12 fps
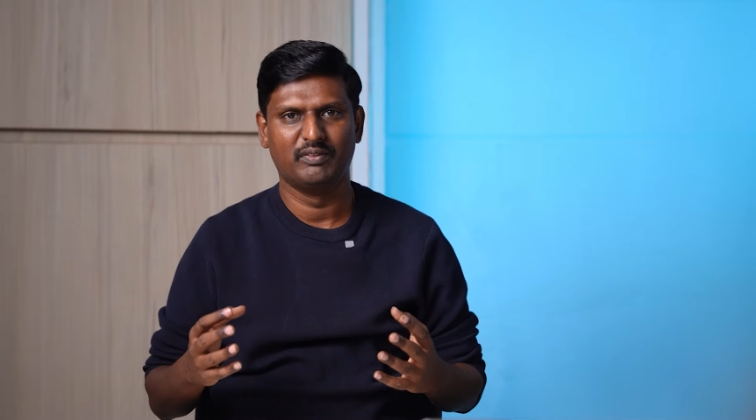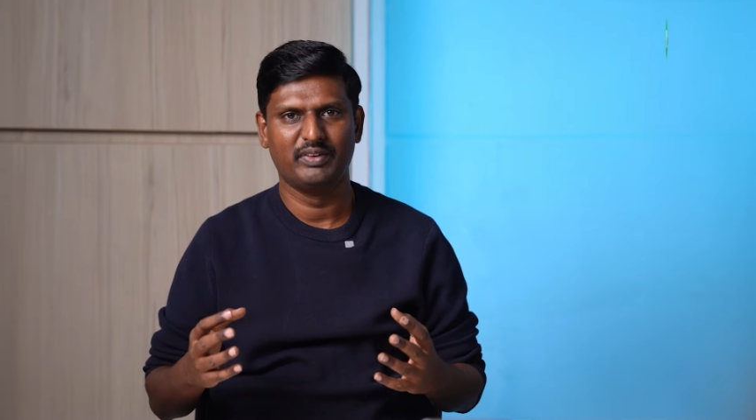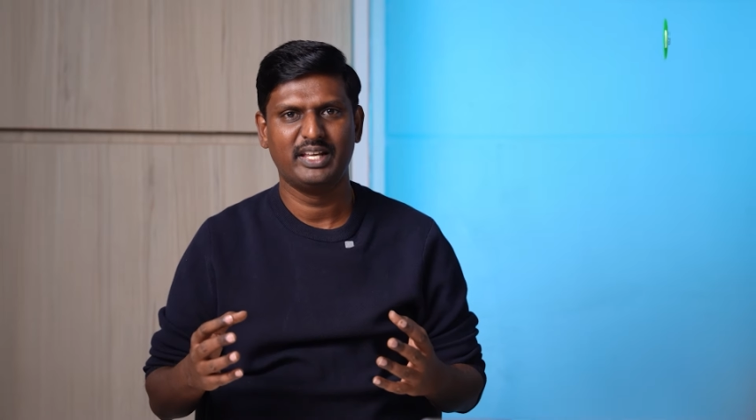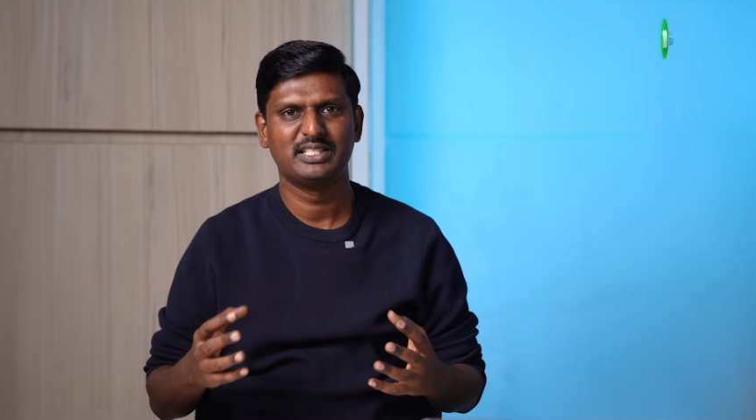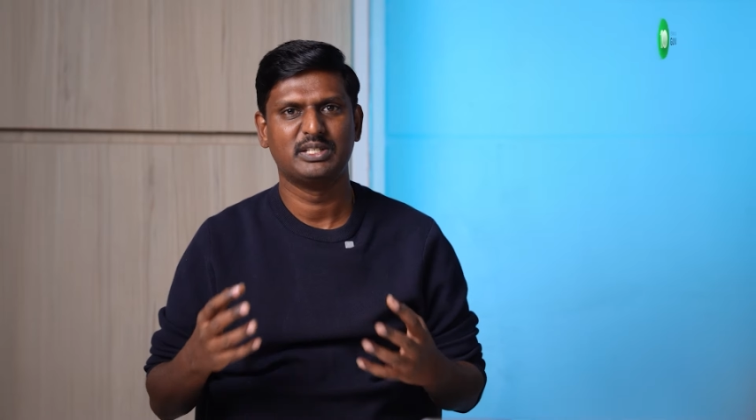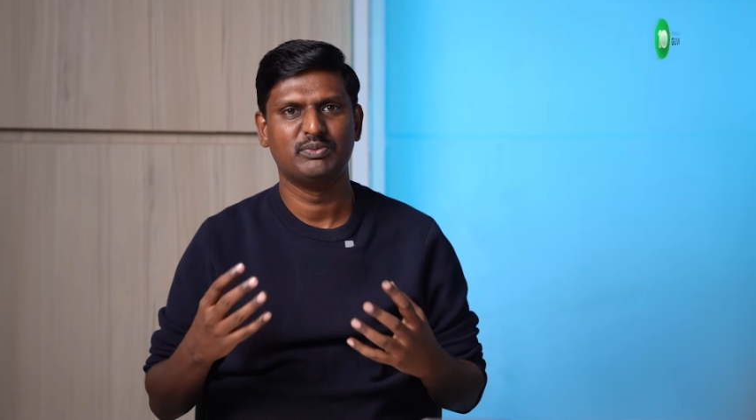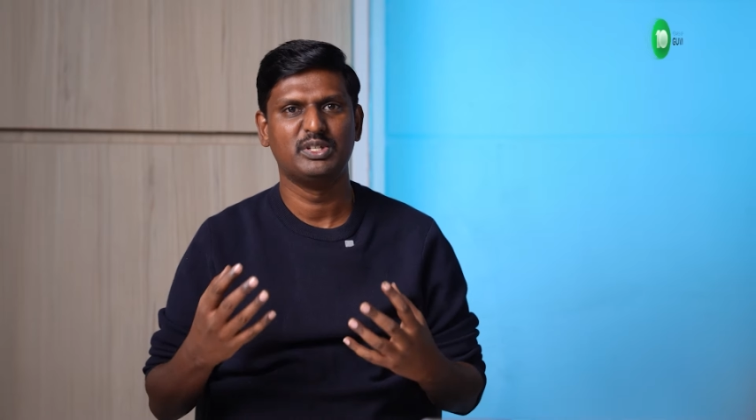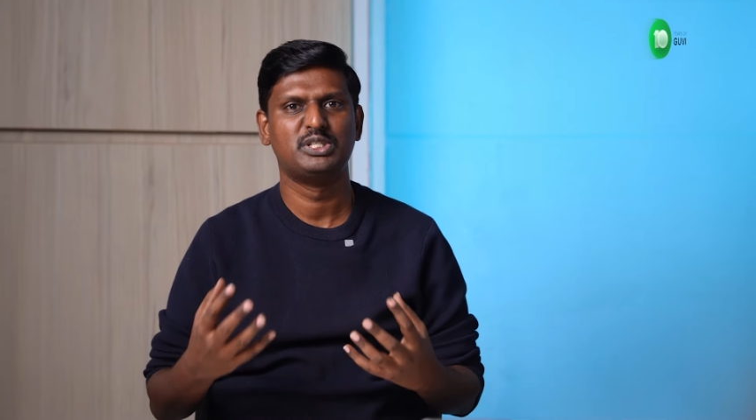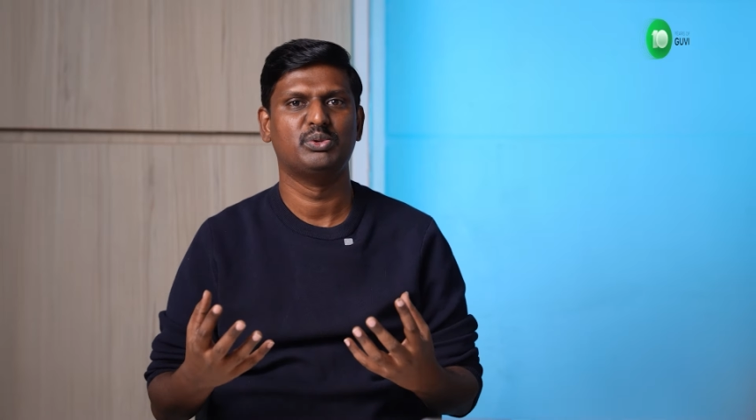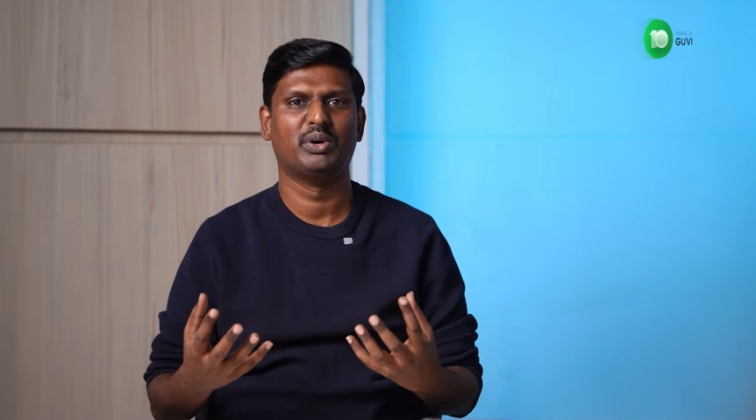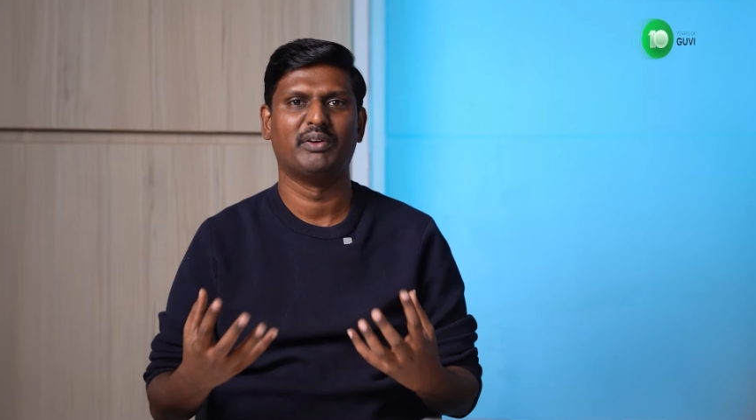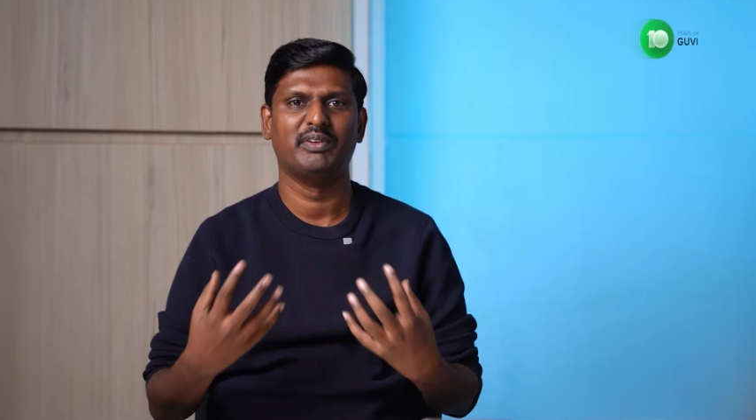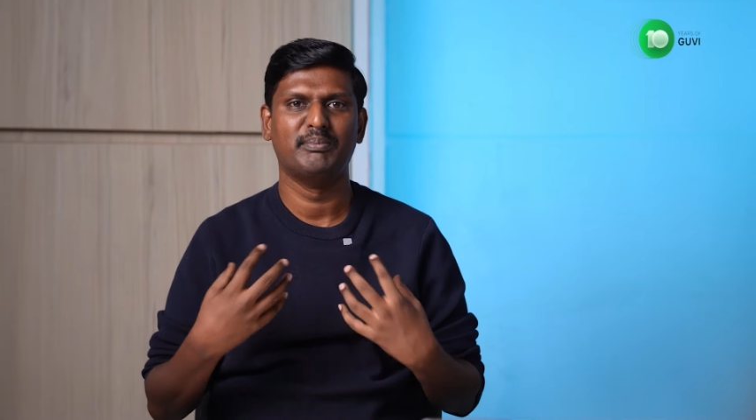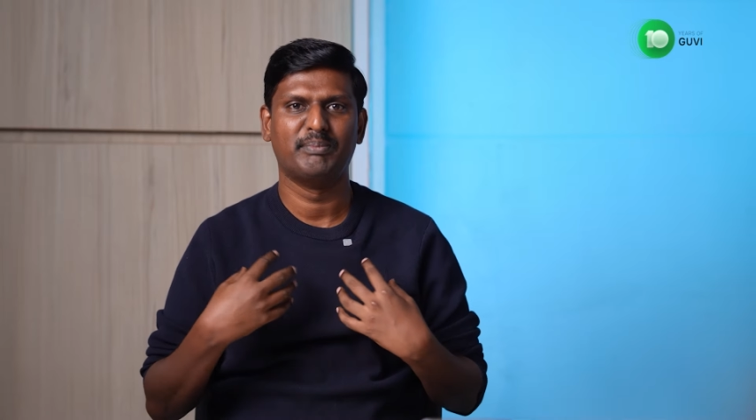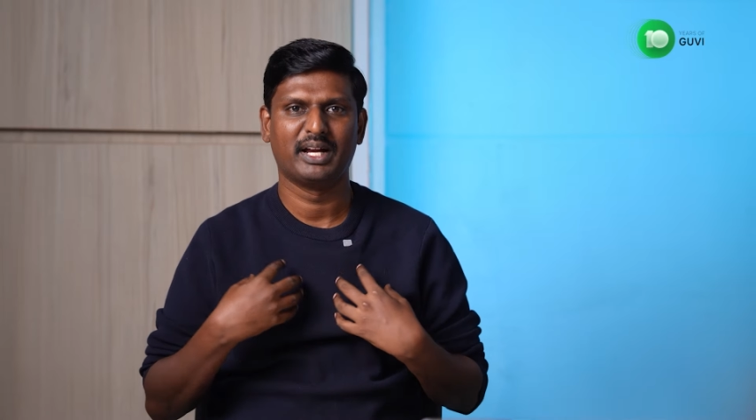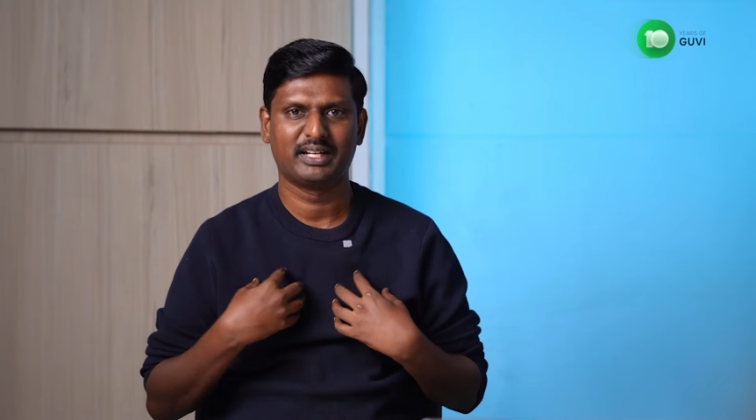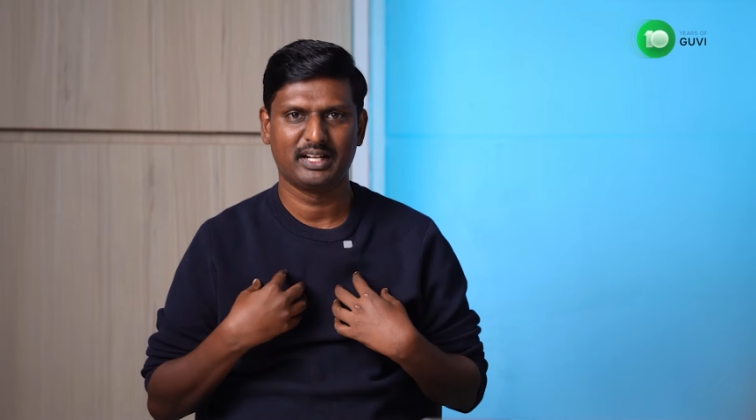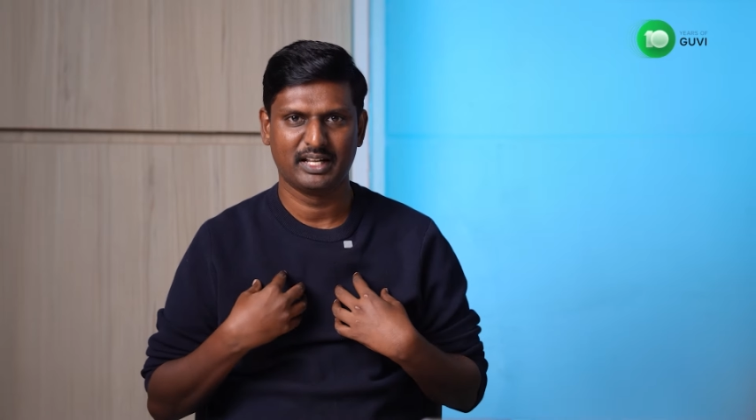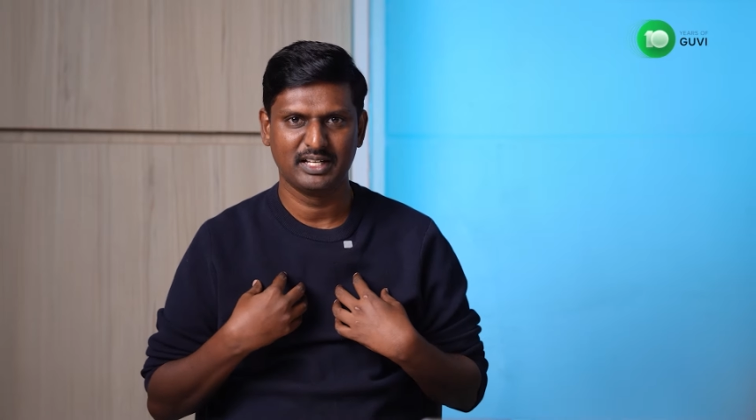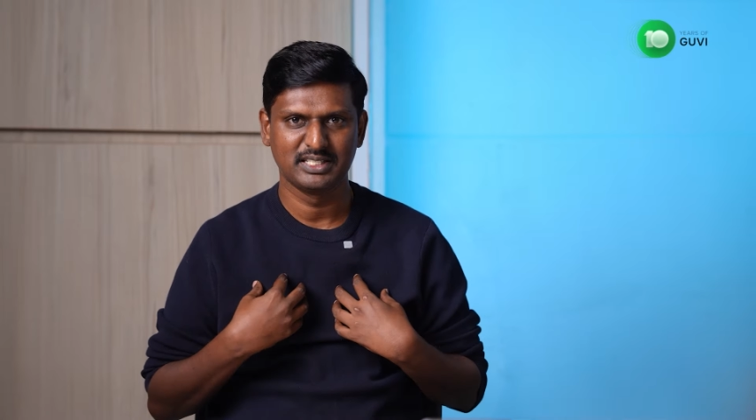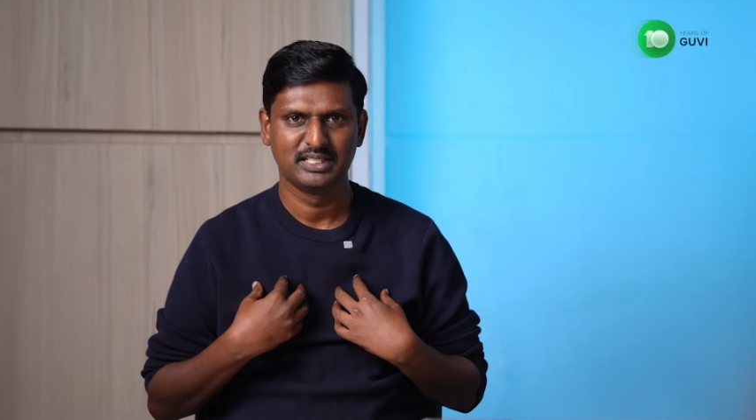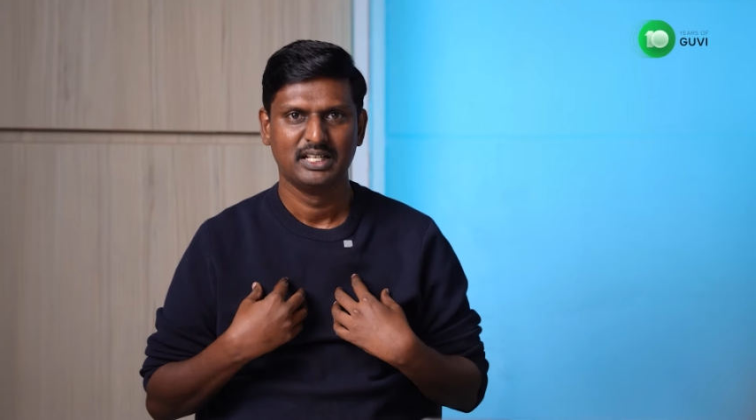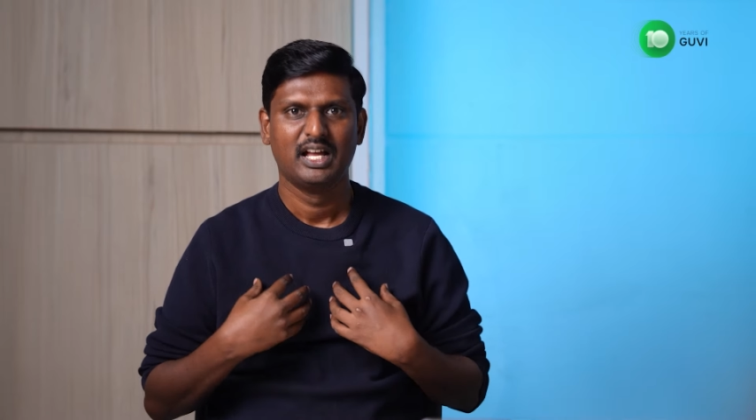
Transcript: ways in which you have impacted us